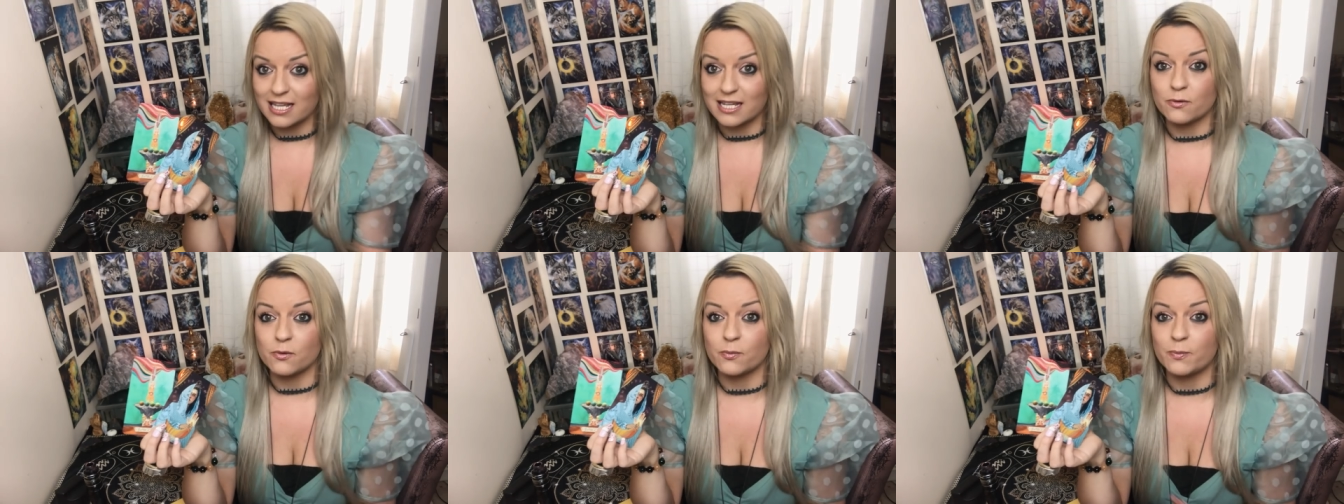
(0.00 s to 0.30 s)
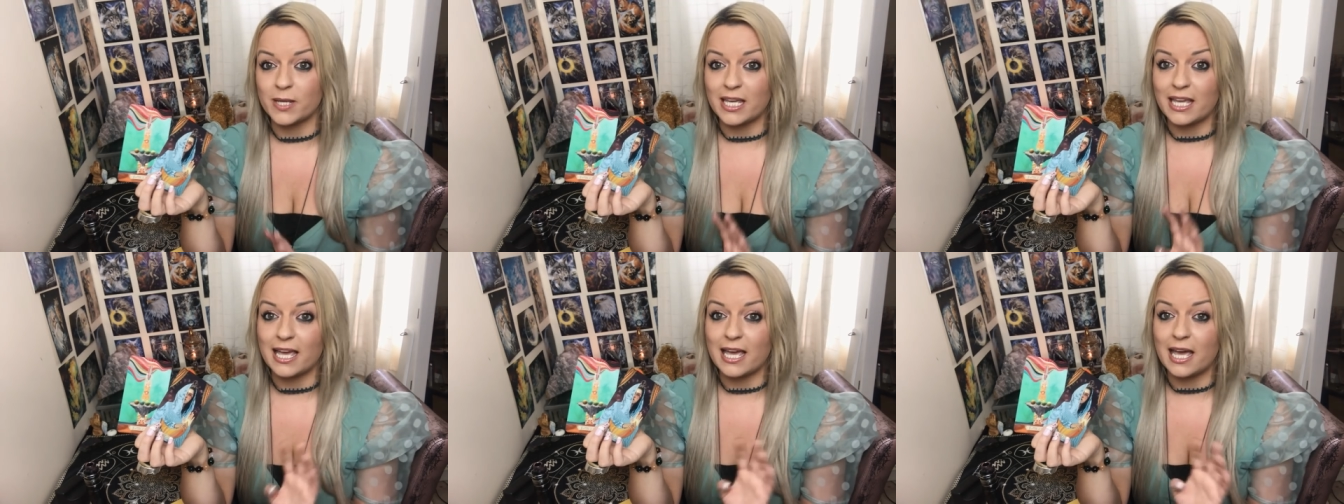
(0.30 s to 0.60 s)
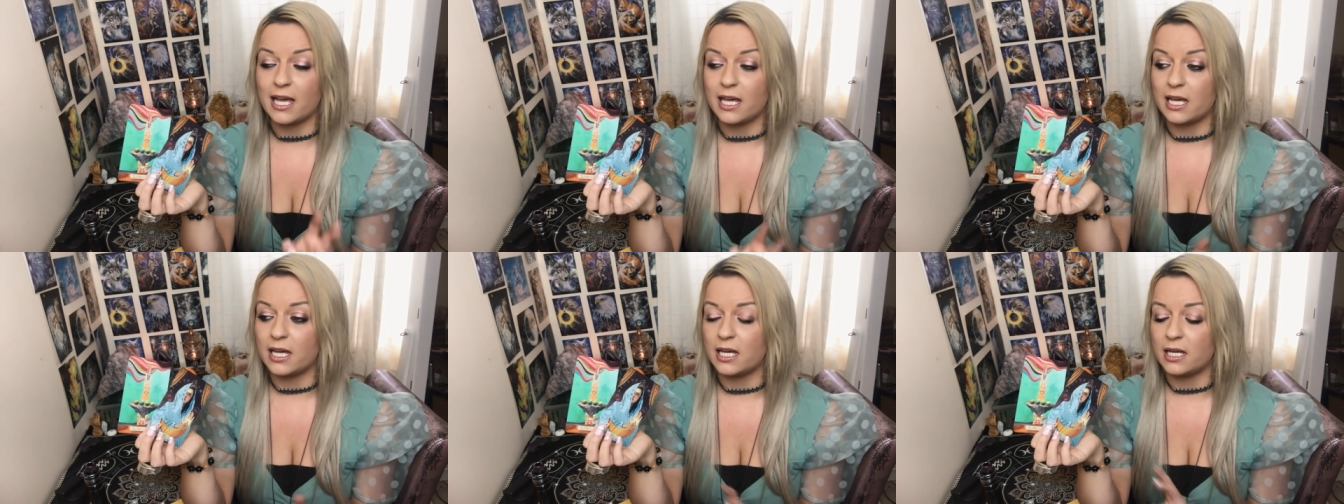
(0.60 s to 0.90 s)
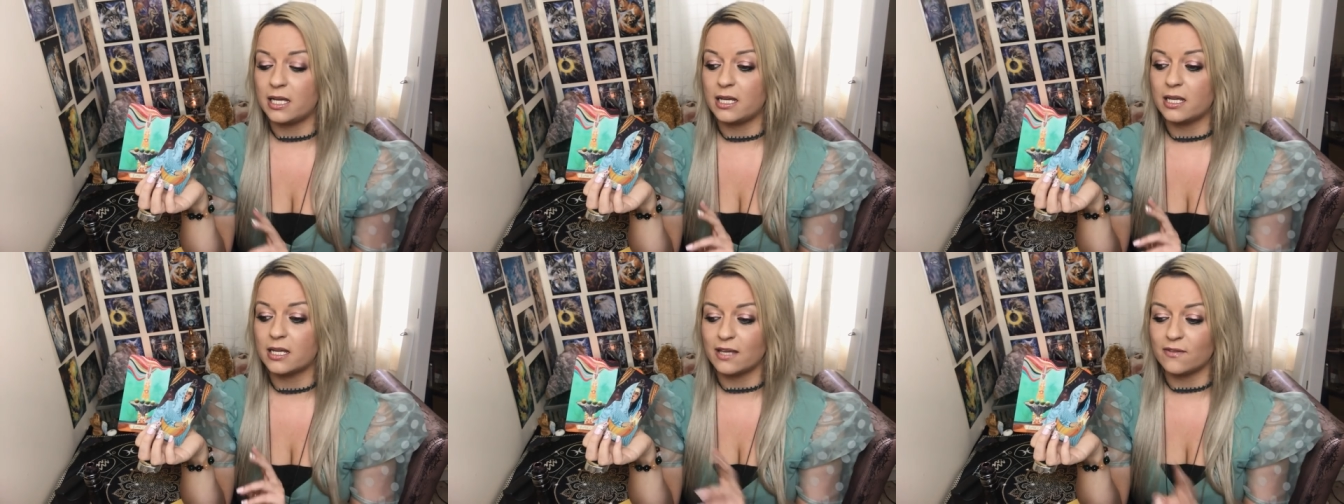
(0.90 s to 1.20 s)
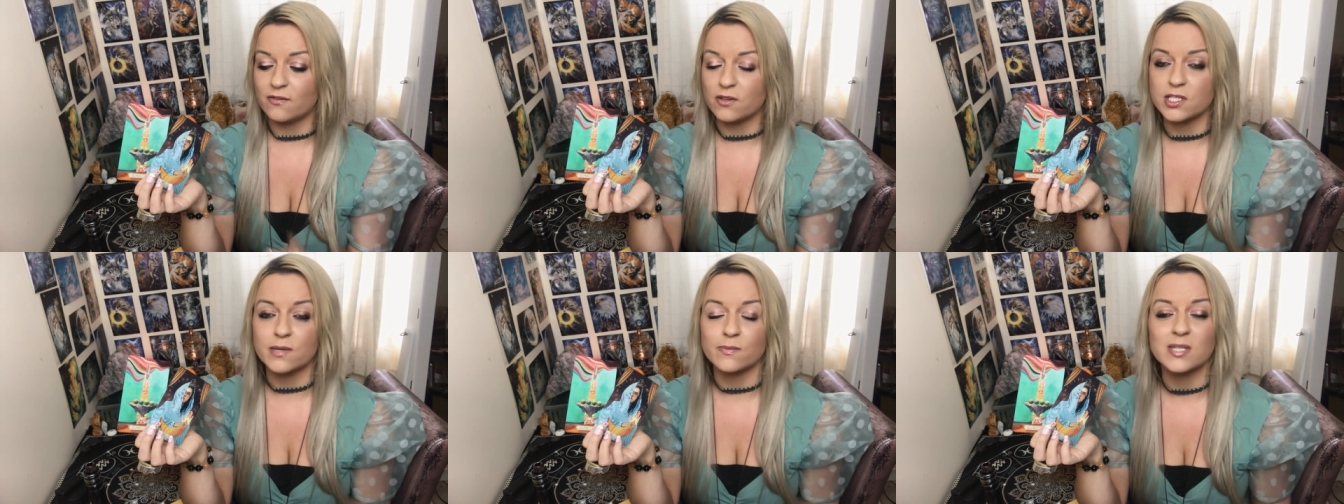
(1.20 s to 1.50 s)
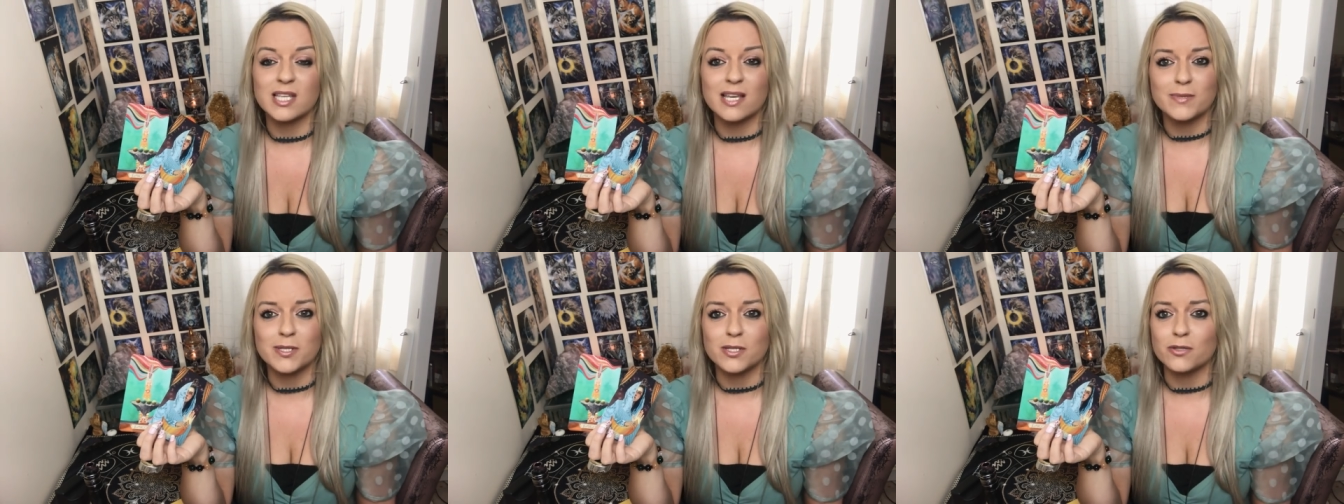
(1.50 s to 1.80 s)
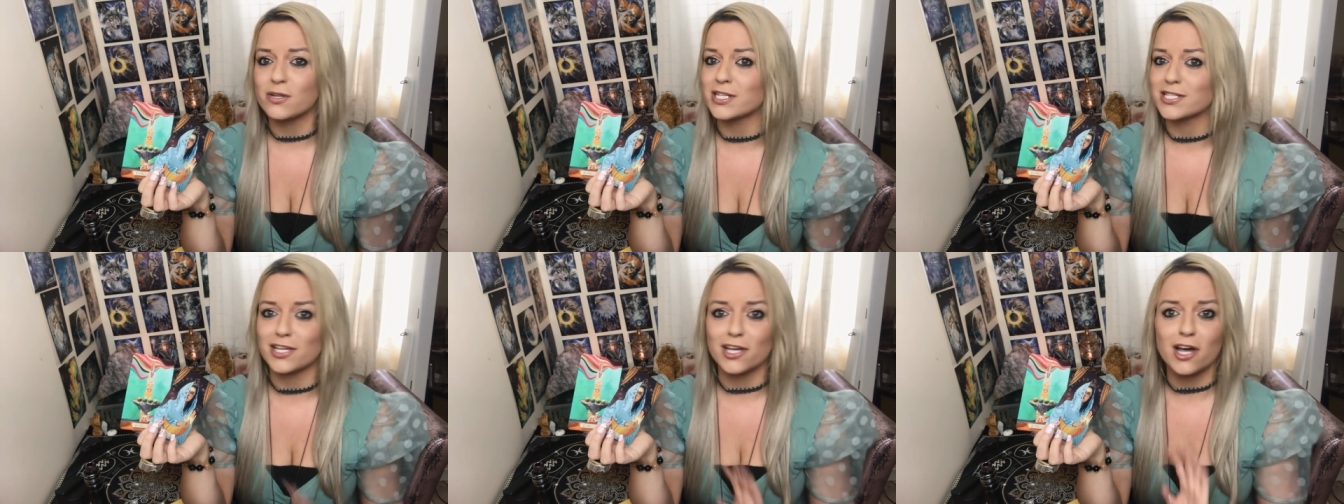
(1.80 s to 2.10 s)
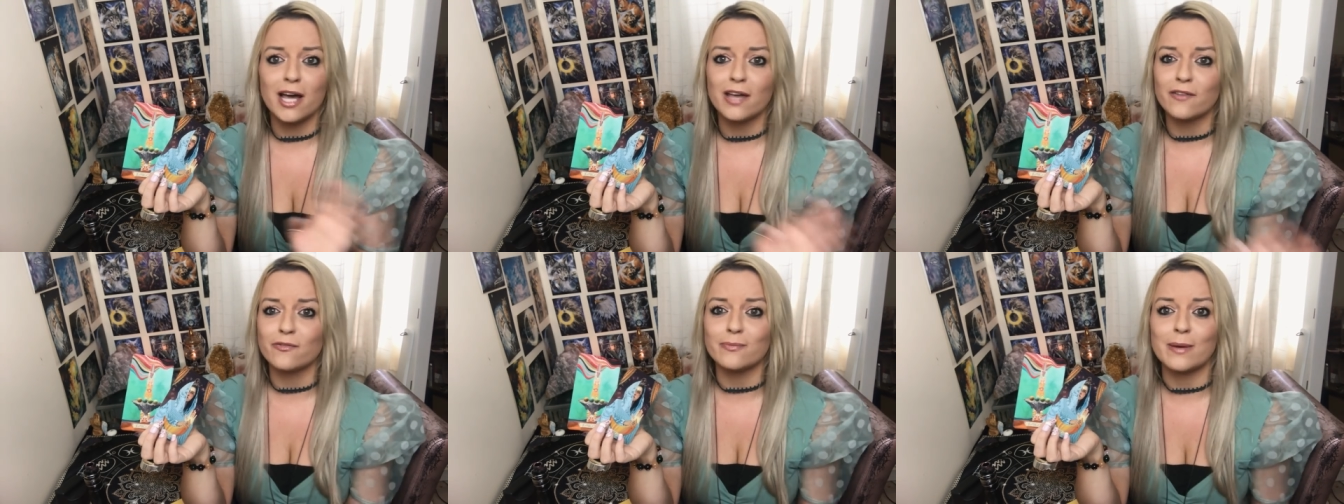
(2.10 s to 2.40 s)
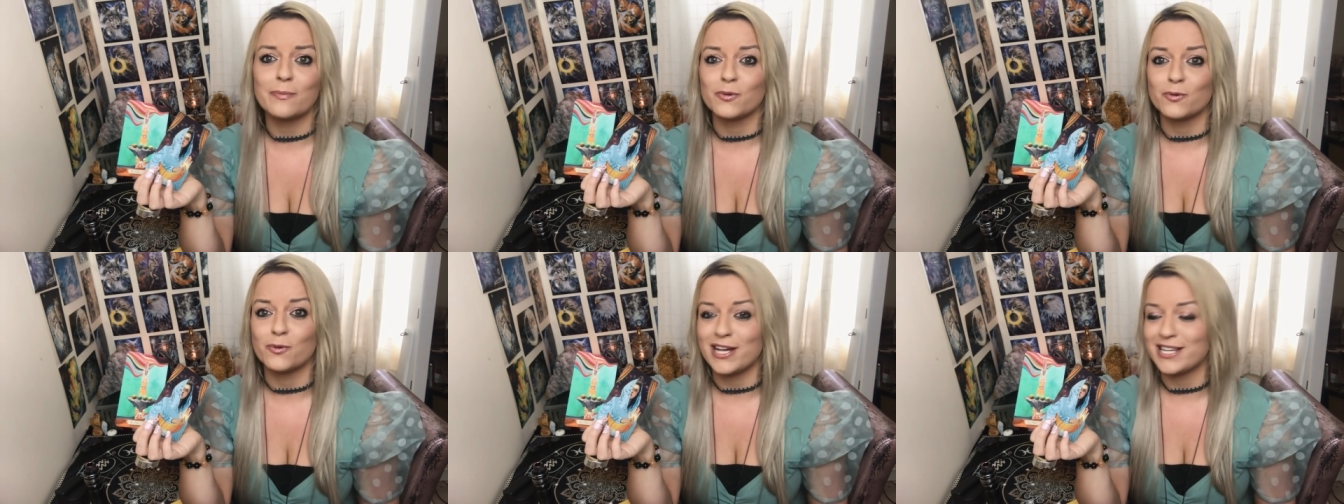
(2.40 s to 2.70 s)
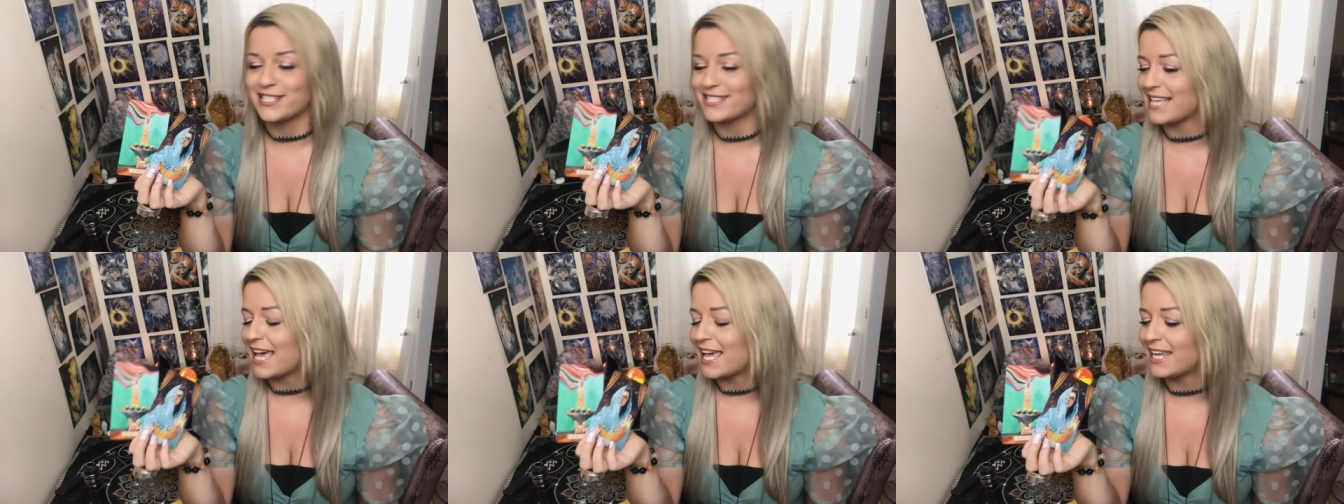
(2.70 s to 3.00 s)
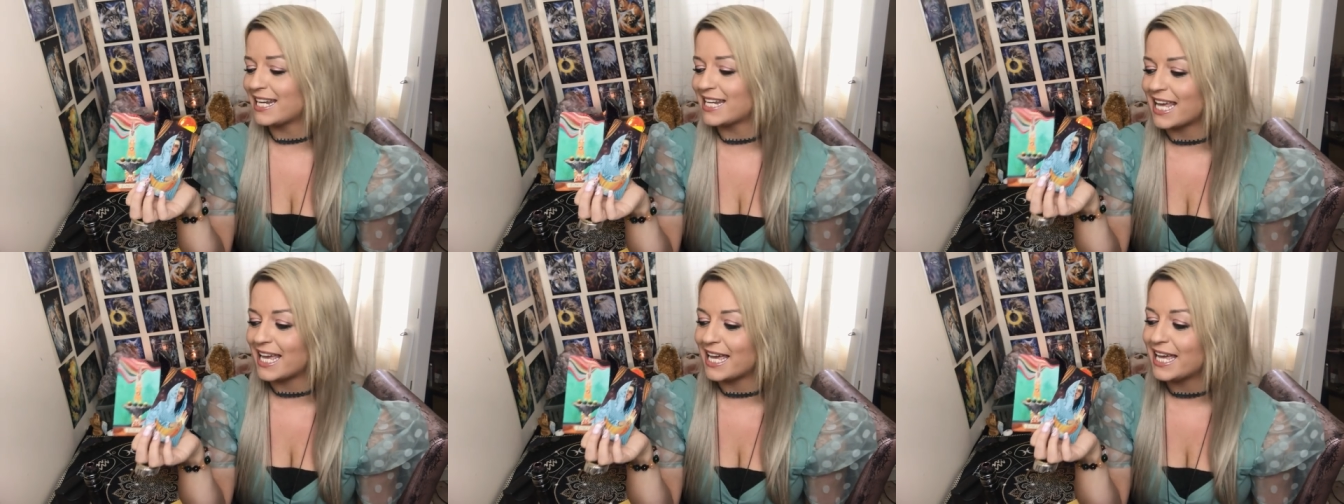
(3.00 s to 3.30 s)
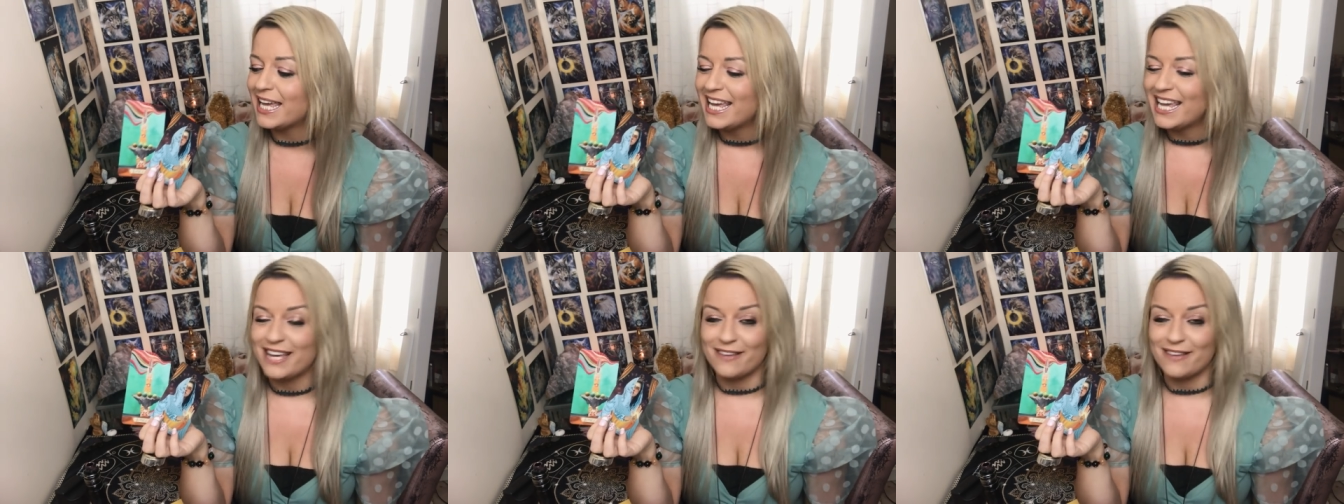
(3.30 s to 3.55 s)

that will be uh, give you some tips and tricks. I can't even remember what I say in there.